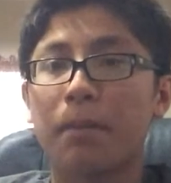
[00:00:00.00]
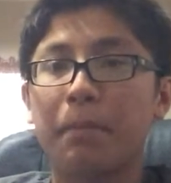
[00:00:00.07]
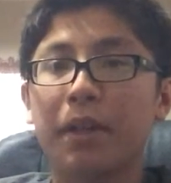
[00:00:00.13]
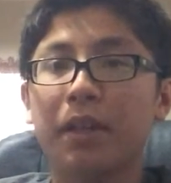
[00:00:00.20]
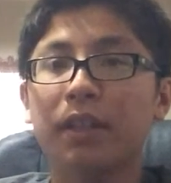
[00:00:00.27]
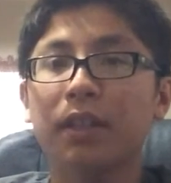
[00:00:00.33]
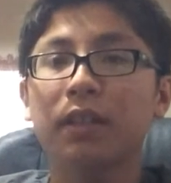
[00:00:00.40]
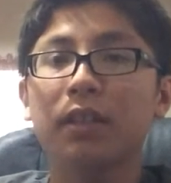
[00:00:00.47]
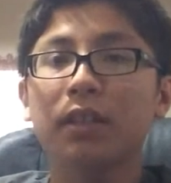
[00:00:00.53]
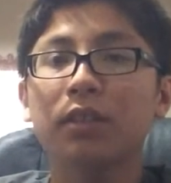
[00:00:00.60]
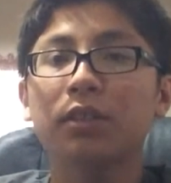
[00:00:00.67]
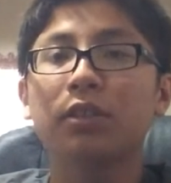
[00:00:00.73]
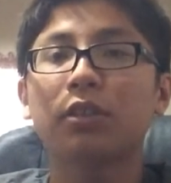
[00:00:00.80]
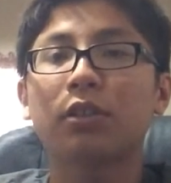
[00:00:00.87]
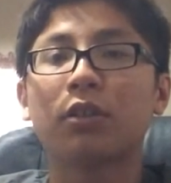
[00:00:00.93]
make it
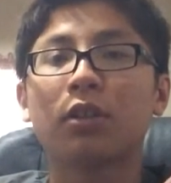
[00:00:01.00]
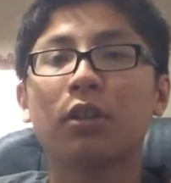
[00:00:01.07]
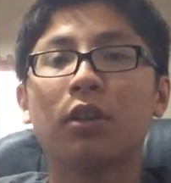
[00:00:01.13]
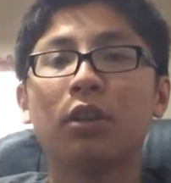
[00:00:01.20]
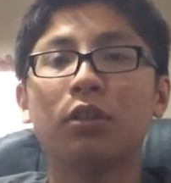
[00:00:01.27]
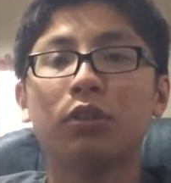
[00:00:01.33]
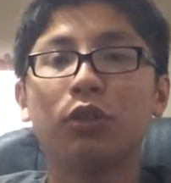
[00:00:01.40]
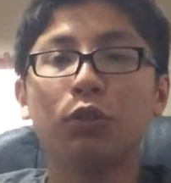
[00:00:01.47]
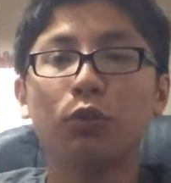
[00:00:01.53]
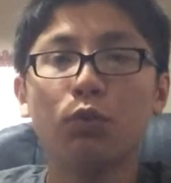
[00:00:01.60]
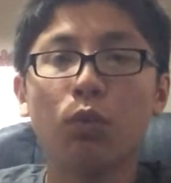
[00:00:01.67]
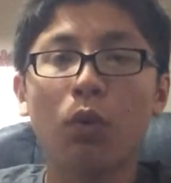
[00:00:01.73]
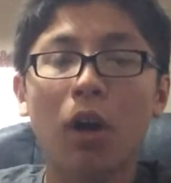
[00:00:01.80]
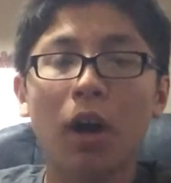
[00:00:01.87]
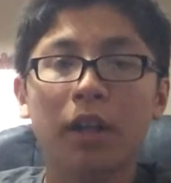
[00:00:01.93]
easier to
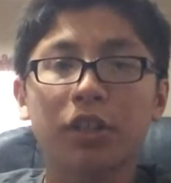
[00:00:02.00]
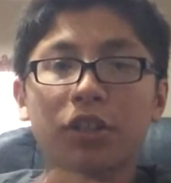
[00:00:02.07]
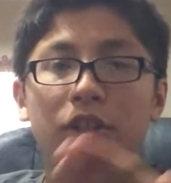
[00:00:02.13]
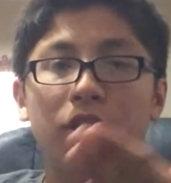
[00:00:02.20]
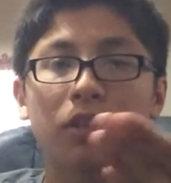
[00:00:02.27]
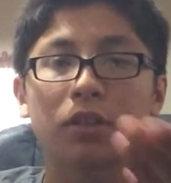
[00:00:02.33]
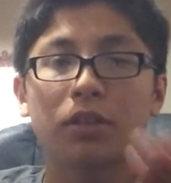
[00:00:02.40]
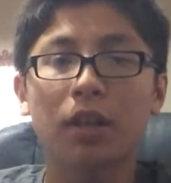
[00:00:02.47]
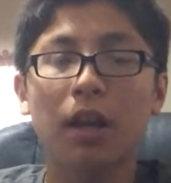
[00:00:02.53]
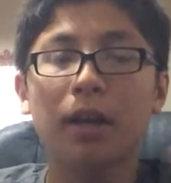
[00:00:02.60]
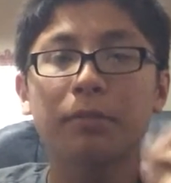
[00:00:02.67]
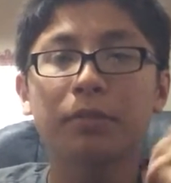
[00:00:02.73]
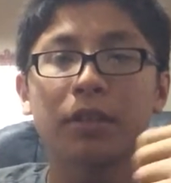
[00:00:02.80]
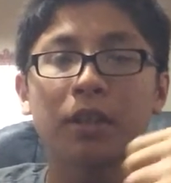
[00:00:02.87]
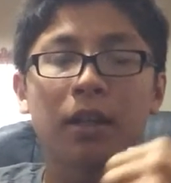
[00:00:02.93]
watch
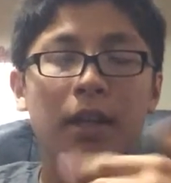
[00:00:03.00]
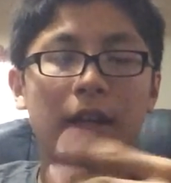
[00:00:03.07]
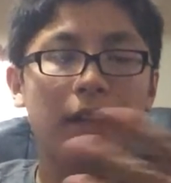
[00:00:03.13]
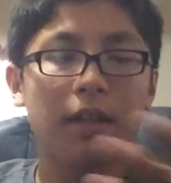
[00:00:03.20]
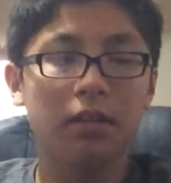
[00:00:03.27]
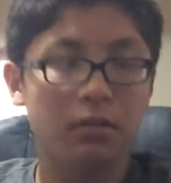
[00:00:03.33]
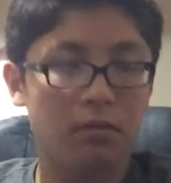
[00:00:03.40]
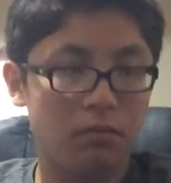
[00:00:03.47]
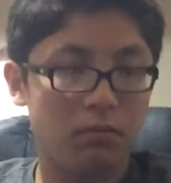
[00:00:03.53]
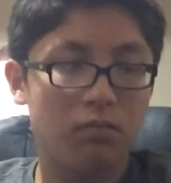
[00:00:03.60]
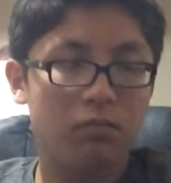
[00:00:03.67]
dubs and